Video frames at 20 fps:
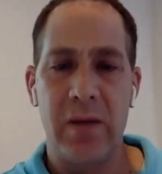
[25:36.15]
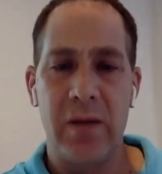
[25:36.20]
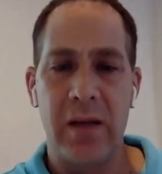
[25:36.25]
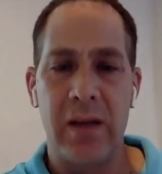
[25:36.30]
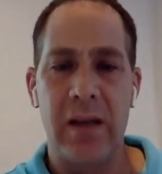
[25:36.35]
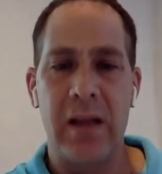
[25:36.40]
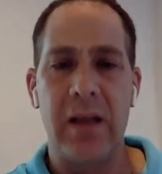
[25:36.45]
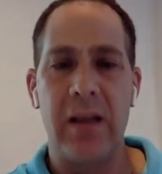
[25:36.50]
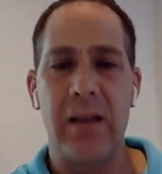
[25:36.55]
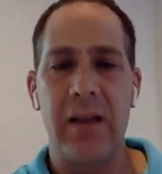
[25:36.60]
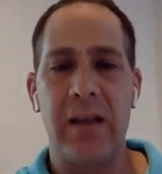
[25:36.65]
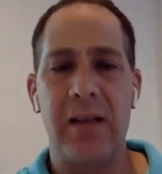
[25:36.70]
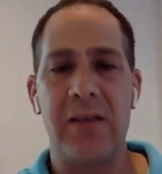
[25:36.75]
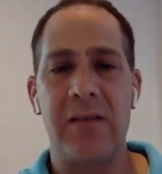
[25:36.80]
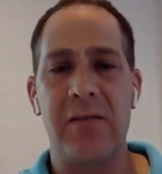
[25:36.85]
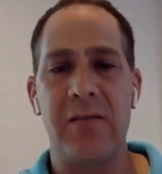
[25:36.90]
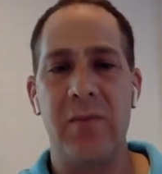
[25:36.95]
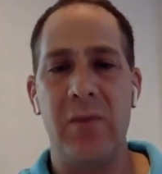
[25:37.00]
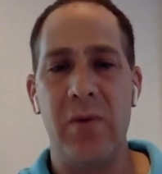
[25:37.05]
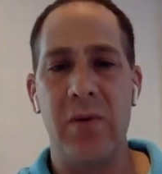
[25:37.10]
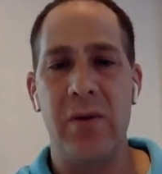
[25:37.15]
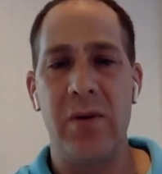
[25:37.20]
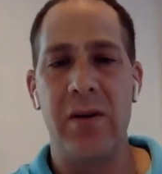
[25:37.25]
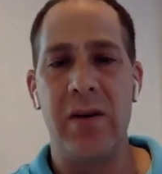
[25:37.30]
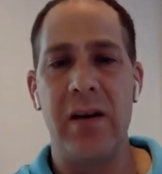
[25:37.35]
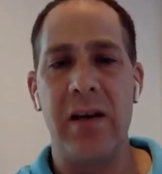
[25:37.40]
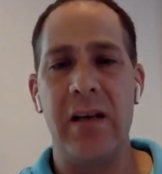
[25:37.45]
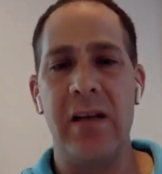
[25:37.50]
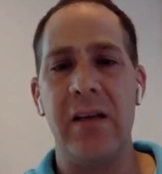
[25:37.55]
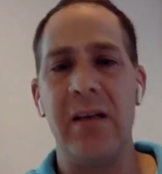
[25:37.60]
a lot
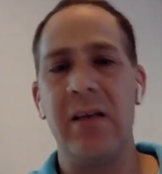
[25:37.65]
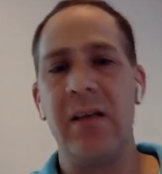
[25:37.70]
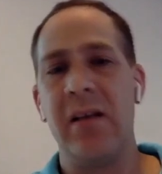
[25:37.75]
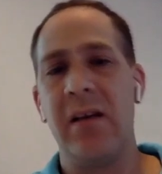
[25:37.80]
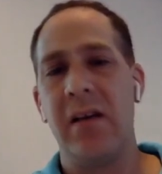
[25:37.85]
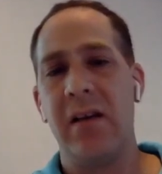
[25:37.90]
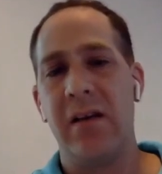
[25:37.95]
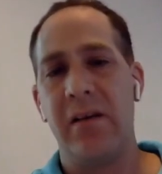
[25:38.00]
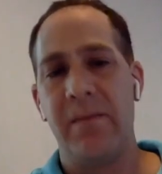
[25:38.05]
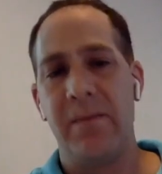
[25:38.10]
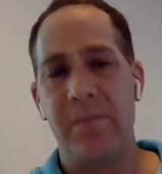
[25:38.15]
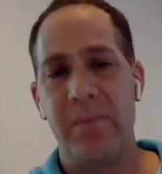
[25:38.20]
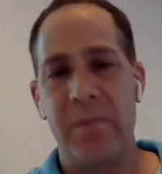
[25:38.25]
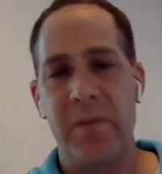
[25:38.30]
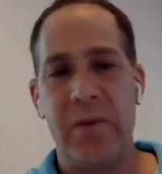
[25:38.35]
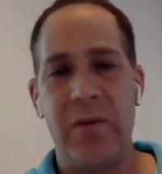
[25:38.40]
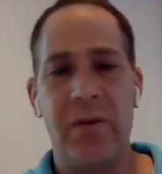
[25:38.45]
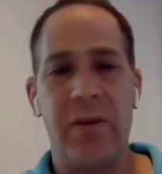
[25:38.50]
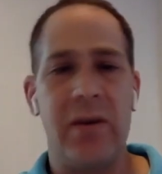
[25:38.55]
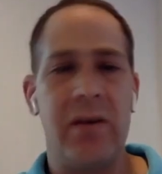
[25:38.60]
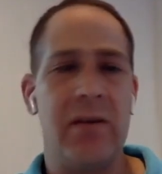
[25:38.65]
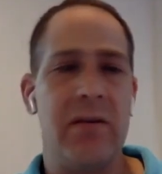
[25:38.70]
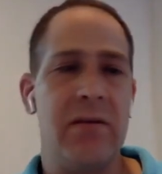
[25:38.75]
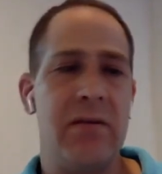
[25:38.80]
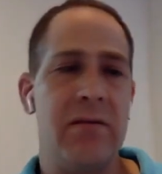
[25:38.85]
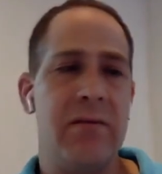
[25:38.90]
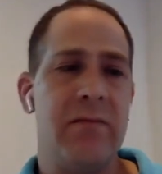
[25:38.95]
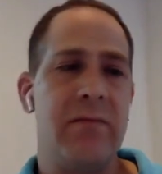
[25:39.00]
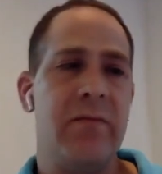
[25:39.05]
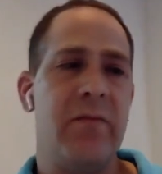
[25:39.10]
smoother, and you
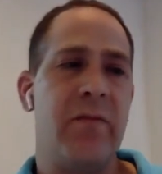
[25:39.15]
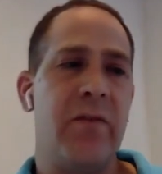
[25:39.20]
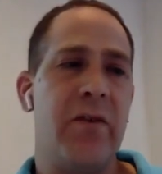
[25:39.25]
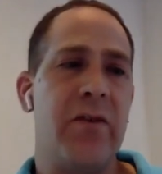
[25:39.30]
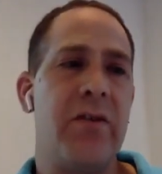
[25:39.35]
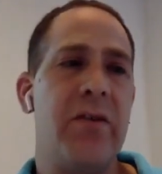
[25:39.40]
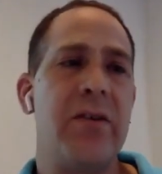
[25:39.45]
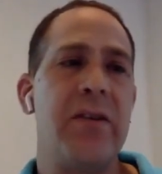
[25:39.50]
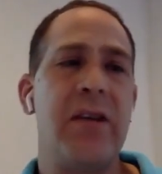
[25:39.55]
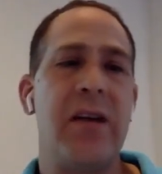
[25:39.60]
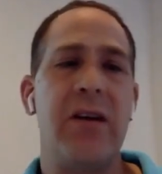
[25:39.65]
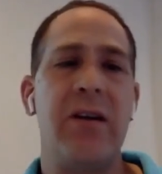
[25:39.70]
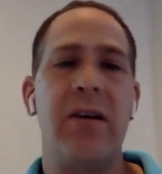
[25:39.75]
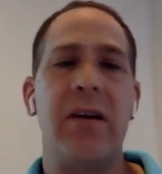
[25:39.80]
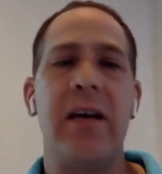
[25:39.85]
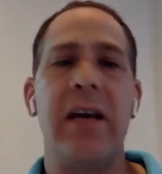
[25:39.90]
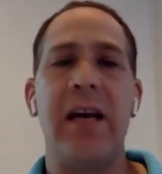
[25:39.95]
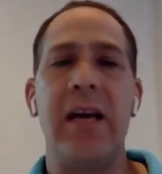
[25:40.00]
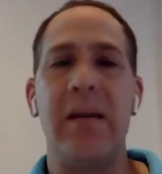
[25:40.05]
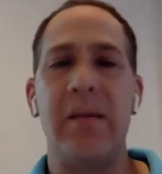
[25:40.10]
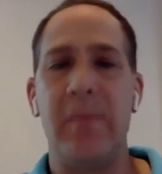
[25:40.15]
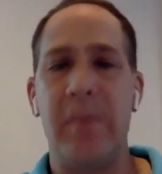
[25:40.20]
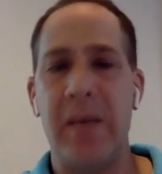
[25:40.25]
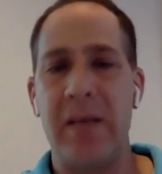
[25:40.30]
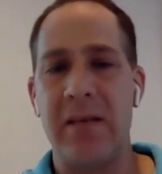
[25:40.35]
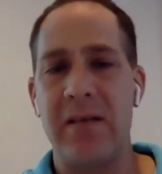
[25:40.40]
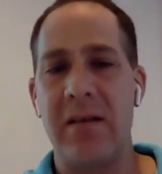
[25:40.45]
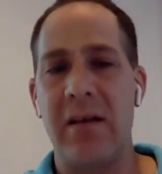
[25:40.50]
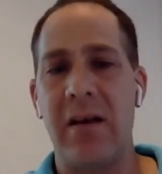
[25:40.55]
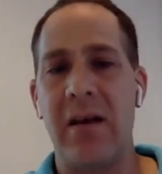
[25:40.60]
can further interrogate
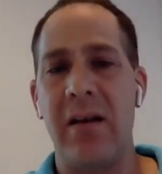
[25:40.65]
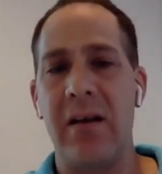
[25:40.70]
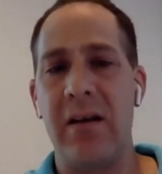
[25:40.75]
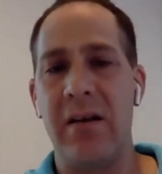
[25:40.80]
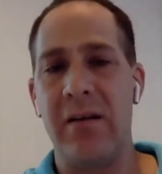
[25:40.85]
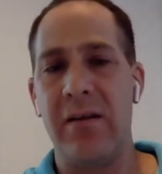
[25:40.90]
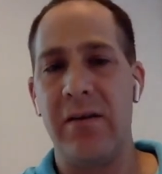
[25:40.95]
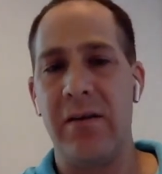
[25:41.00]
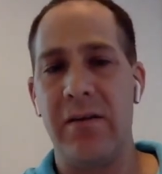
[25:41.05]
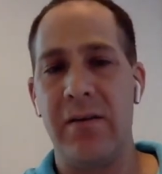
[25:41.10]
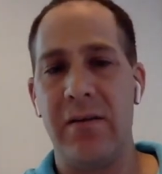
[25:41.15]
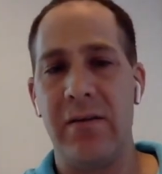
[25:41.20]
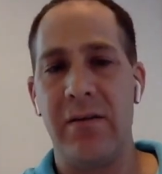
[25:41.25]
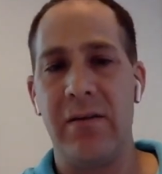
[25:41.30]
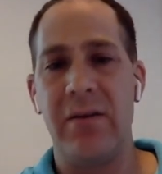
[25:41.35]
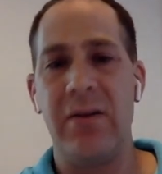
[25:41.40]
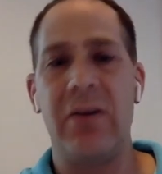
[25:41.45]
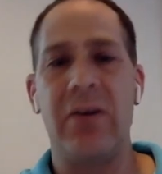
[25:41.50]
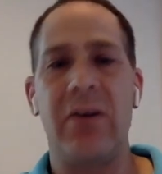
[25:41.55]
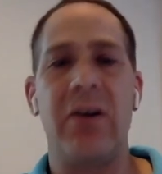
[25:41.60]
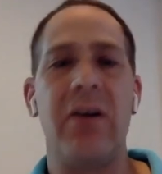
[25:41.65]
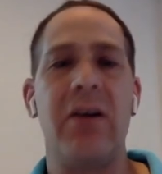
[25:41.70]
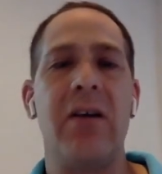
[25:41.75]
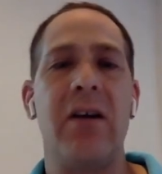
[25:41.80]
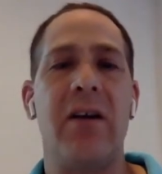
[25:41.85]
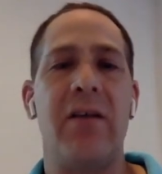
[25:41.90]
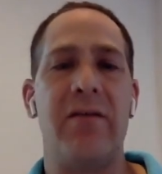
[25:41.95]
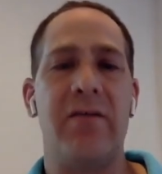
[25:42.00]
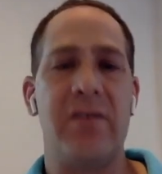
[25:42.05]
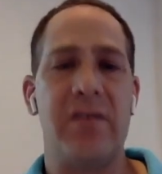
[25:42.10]
based on your
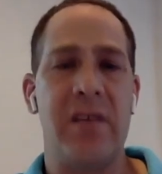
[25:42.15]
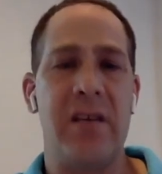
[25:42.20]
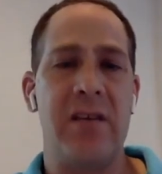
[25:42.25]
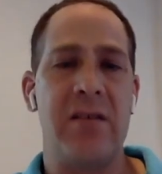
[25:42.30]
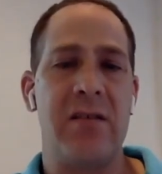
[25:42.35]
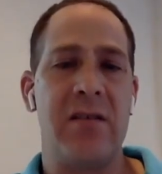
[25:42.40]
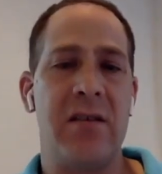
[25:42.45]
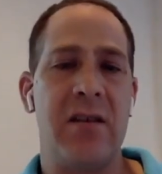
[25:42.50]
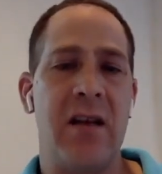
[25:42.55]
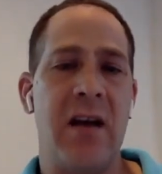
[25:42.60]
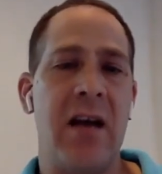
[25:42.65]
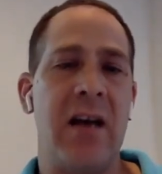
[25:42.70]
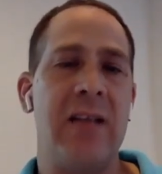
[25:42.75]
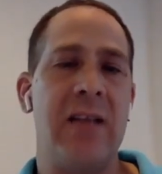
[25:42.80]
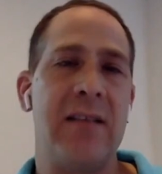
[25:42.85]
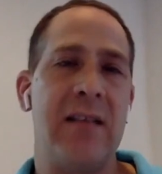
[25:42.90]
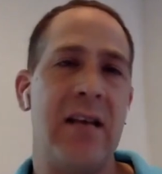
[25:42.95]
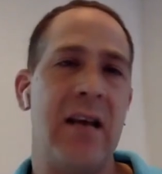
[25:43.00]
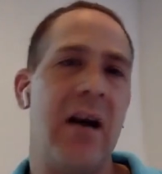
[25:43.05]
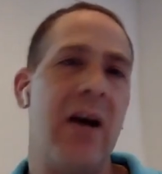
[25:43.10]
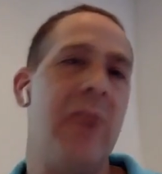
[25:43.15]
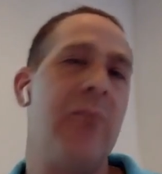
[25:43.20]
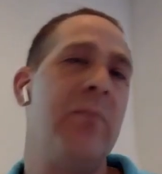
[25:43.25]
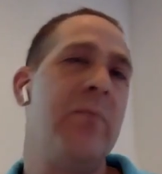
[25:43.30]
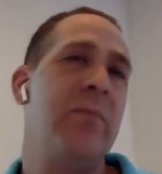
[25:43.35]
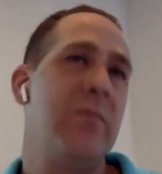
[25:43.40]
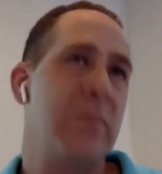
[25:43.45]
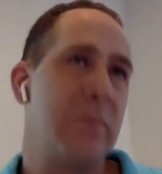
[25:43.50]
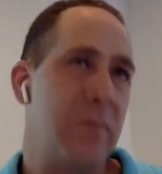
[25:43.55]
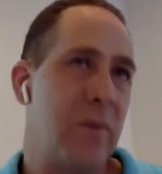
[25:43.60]
current conversation, not say
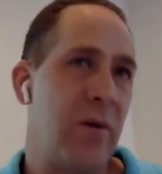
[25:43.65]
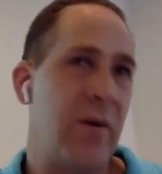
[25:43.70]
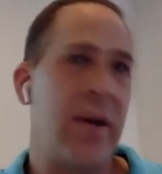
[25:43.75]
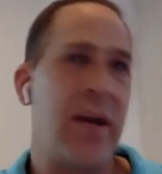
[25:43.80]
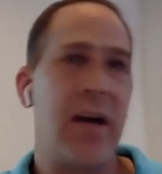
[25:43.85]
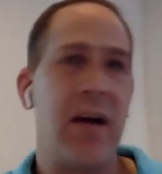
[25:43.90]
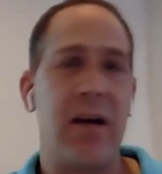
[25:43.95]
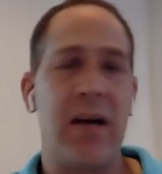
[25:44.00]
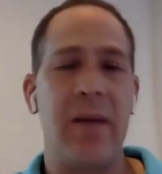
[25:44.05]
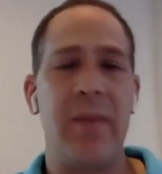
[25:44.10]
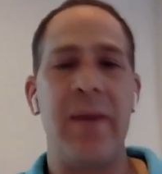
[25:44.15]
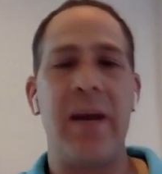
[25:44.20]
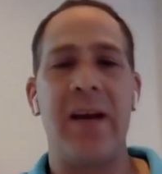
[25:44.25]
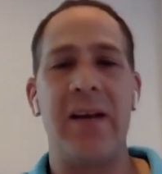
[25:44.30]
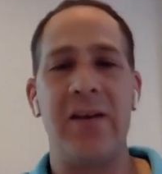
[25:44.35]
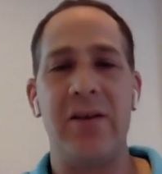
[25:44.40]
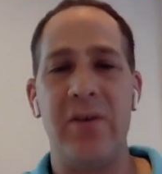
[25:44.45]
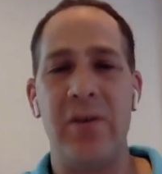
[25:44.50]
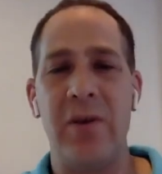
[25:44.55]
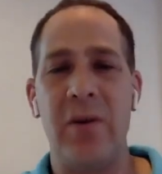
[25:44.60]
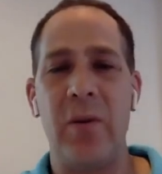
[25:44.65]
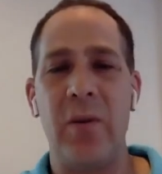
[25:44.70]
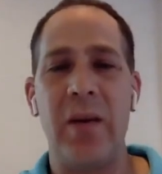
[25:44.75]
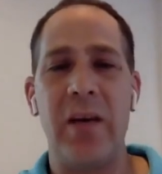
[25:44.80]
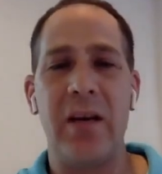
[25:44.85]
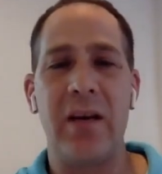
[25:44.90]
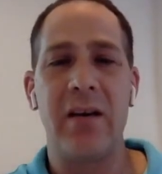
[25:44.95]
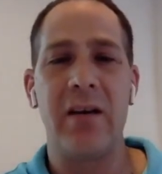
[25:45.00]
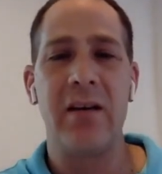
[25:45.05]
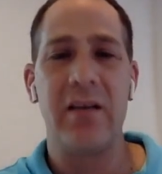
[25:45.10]
I'll get back to you in a
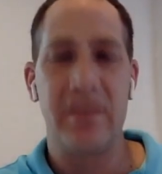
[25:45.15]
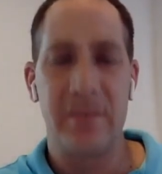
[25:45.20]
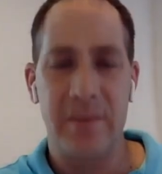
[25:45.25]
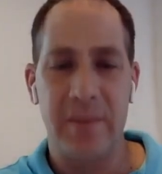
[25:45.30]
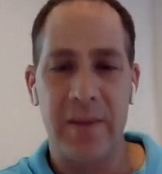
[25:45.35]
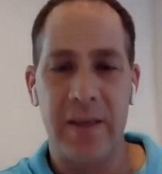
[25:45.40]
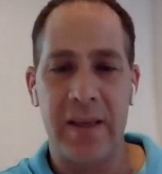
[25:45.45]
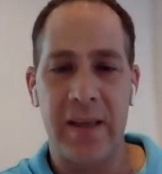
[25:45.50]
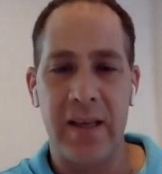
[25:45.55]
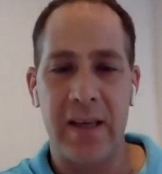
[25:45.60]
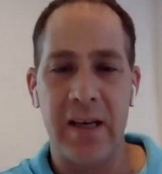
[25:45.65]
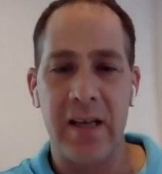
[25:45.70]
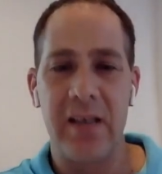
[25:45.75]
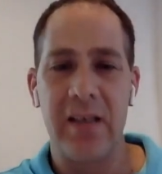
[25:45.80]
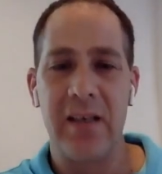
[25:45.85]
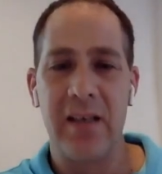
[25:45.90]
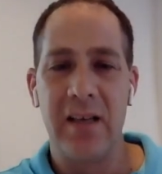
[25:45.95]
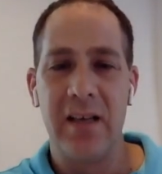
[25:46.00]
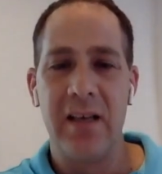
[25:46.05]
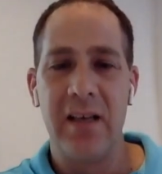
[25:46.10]
week, like that.